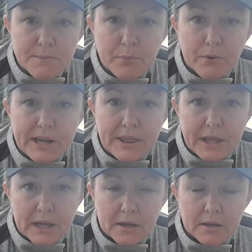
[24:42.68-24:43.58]
some
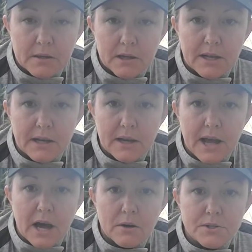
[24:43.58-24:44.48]
breathing
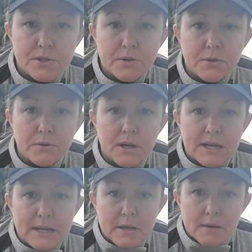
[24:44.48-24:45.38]
and how to
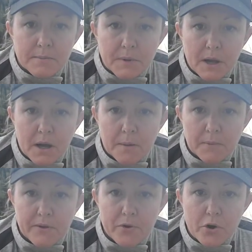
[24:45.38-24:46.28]

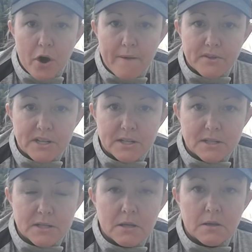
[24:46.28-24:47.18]
give her
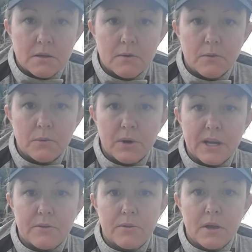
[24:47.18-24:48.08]
confidence
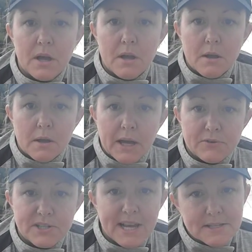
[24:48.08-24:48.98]
with.
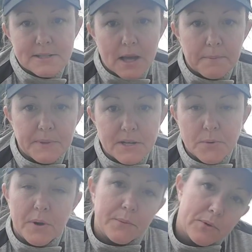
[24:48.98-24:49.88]
If she tenses up,
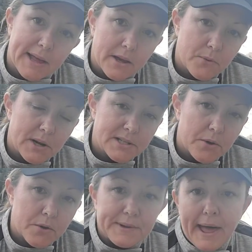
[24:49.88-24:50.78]
then you want to
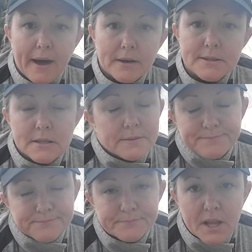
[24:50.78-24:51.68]
tell her to relax.
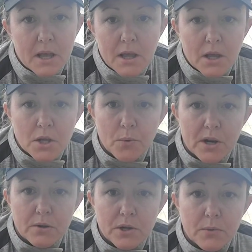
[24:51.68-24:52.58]
You
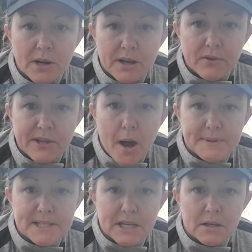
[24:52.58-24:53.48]
want to give her the
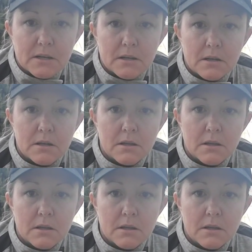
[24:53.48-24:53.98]
opposite.